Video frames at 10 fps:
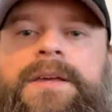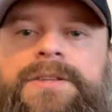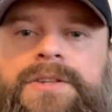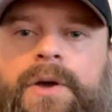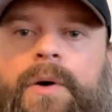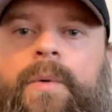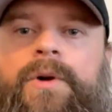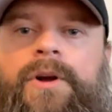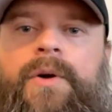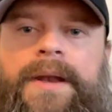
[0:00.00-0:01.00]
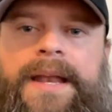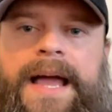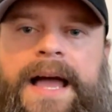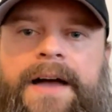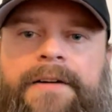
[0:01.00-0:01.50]
So we're going to
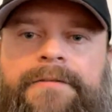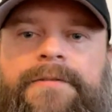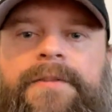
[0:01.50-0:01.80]
have